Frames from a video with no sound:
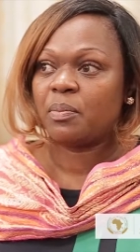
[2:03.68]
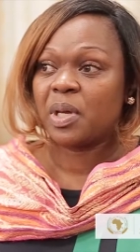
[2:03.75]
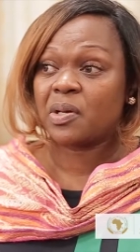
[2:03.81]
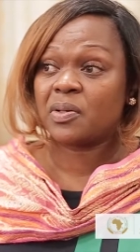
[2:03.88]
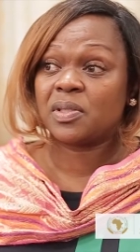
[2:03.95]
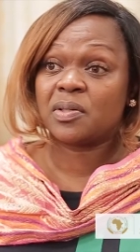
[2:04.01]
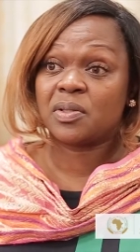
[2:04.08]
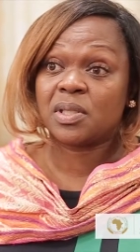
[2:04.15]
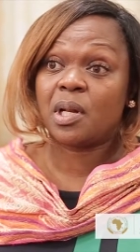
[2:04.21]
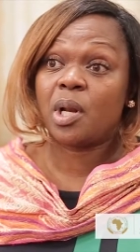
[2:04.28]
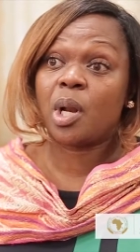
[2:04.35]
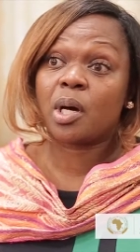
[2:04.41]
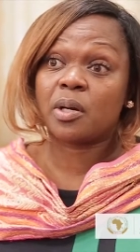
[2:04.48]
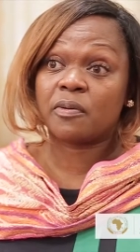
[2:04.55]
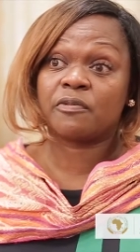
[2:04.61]
because there's a
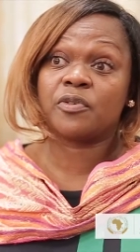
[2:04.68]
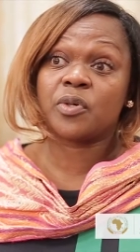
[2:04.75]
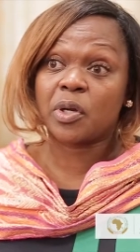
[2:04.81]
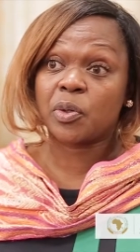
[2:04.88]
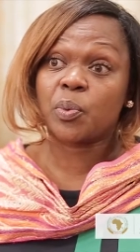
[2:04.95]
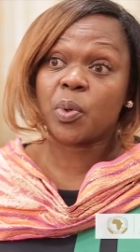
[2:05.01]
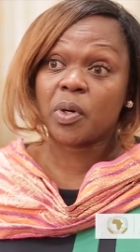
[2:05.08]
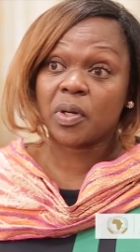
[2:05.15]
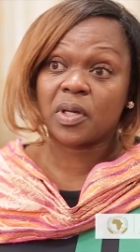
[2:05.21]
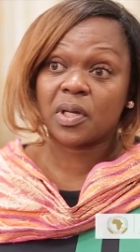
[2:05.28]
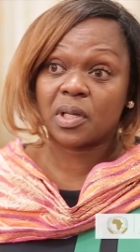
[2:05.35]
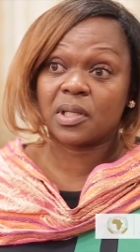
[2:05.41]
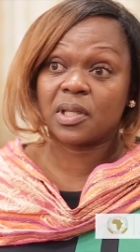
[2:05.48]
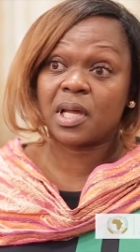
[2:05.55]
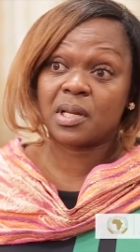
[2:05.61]
lot of groundwork
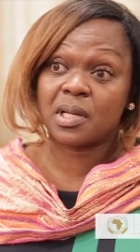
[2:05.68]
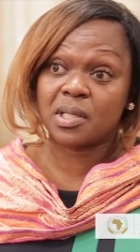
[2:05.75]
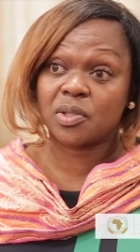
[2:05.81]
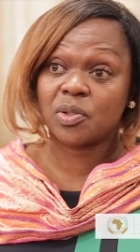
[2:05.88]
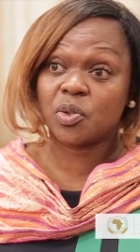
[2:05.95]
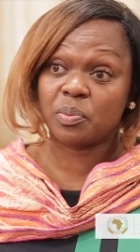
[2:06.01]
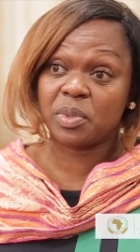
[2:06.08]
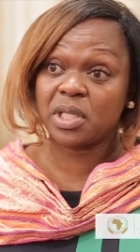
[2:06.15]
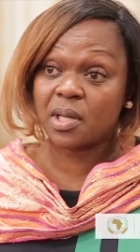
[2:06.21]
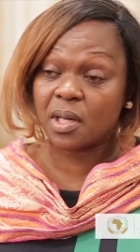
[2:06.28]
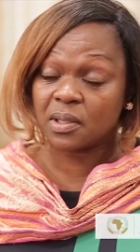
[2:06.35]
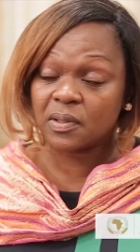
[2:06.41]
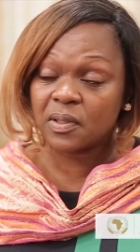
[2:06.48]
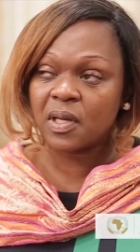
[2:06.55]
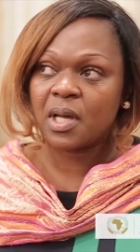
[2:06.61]
that needs to be
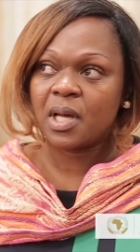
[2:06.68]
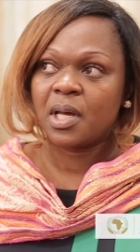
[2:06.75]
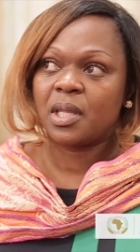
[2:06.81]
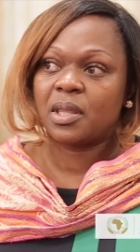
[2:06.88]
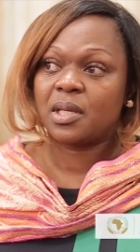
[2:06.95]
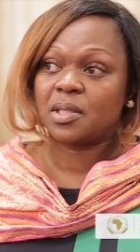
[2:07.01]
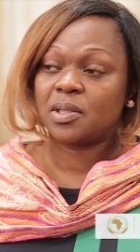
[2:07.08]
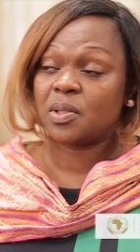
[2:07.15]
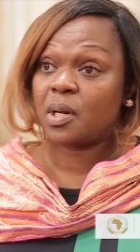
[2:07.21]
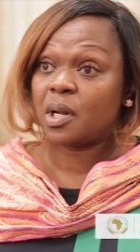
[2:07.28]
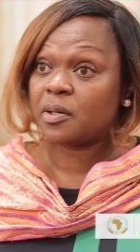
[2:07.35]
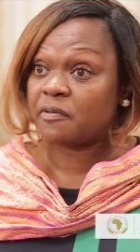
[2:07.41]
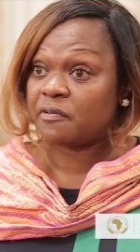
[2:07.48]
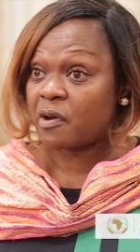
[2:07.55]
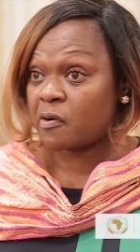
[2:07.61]
done. There's a
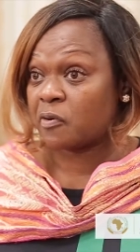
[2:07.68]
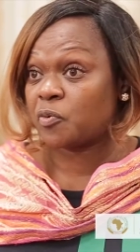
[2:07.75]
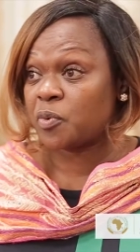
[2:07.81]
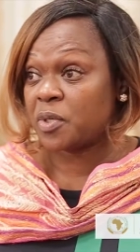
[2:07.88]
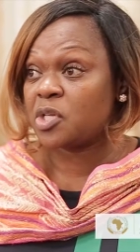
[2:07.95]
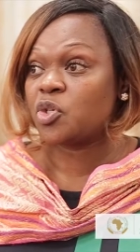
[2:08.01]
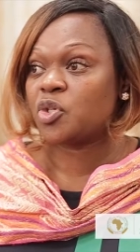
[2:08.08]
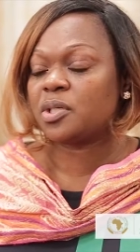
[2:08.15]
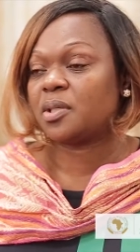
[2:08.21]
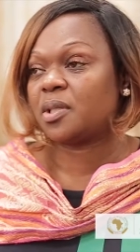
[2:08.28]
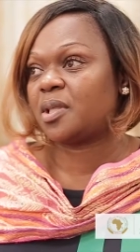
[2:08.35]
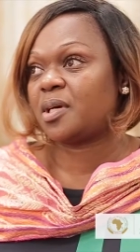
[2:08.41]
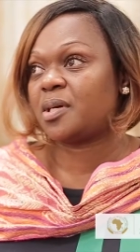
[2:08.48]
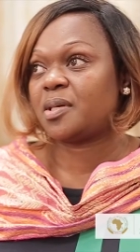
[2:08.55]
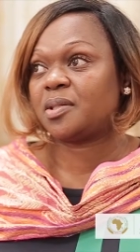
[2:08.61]
lot of outreach.
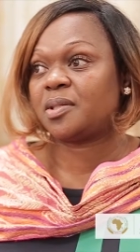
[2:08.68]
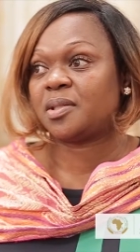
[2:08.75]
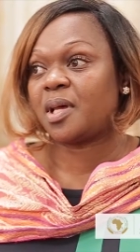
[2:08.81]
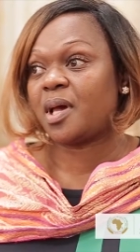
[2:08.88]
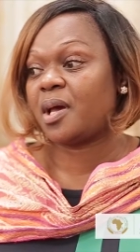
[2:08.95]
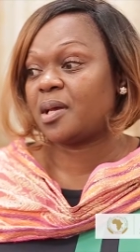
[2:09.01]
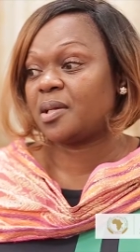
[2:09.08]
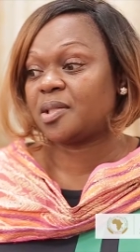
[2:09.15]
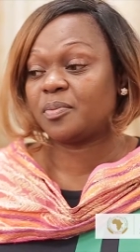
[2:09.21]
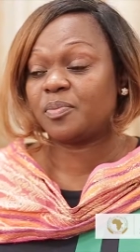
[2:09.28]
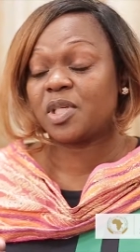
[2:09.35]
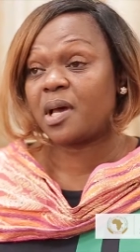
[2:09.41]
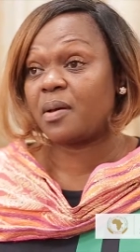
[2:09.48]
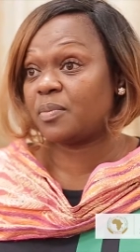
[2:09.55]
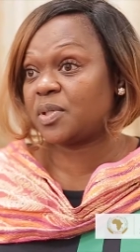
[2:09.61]
There's
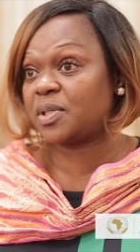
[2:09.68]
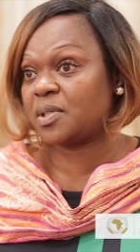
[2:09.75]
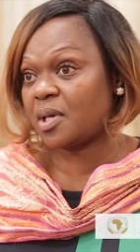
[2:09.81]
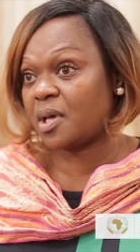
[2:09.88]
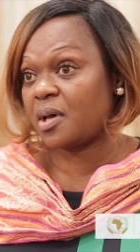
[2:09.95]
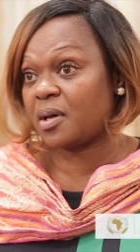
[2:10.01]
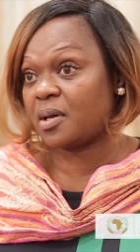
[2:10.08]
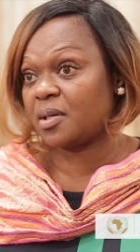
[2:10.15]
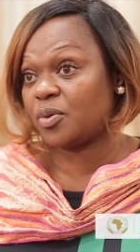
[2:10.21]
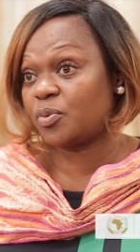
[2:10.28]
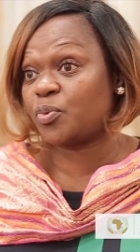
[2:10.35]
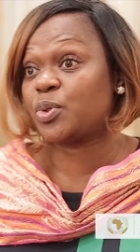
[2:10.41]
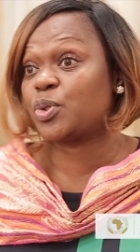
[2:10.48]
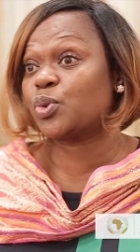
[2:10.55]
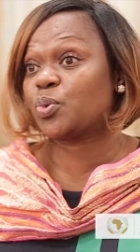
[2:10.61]
sometimes
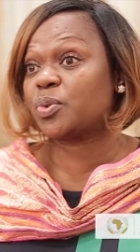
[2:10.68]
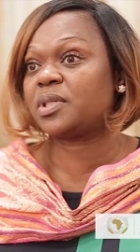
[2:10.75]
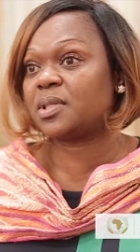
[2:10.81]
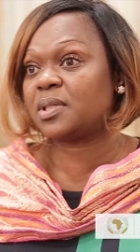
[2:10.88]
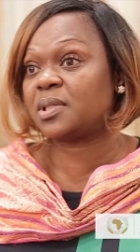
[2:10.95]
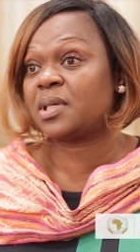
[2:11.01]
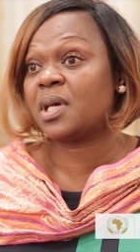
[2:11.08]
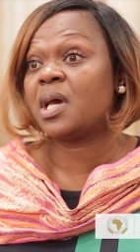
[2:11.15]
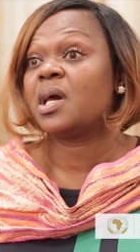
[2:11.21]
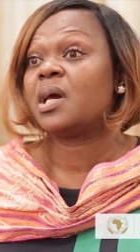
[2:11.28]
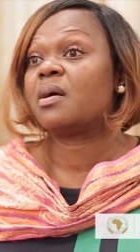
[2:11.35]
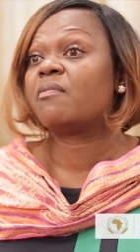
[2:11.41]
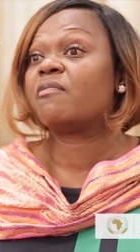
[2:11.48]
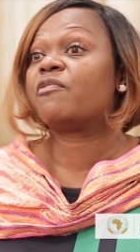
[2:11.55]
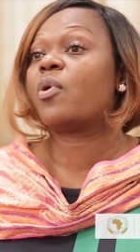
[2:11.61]
resources
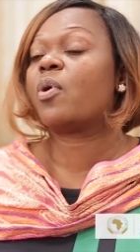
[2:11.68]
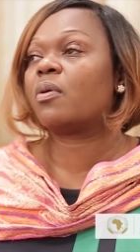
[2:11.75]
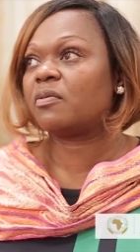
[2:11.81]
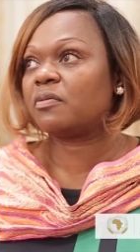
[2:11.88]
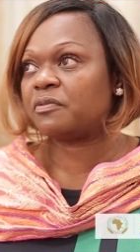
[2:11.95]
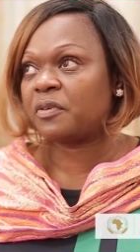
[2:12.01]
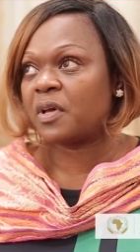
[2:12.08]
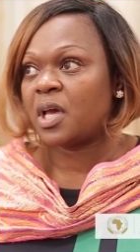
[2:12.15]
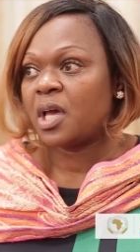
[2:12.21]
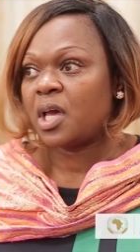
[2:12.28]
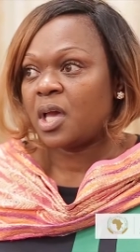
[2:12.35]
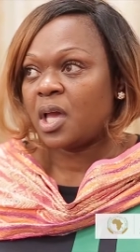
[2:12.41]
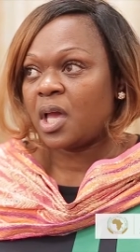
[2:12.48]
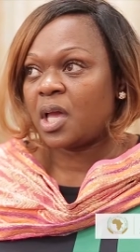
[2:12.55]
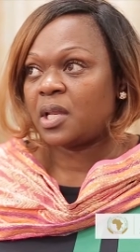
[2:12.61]
involved,
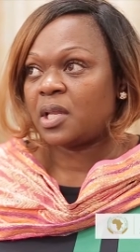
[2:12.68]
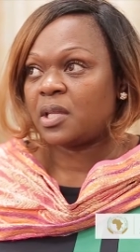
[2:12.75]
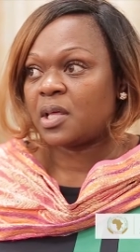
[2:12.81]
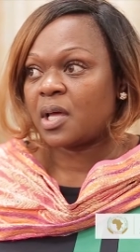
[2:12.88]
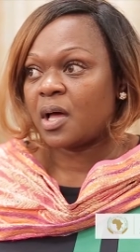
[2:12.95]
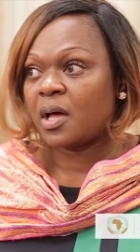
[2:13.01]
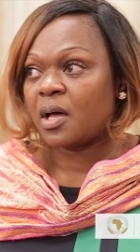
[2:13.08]
and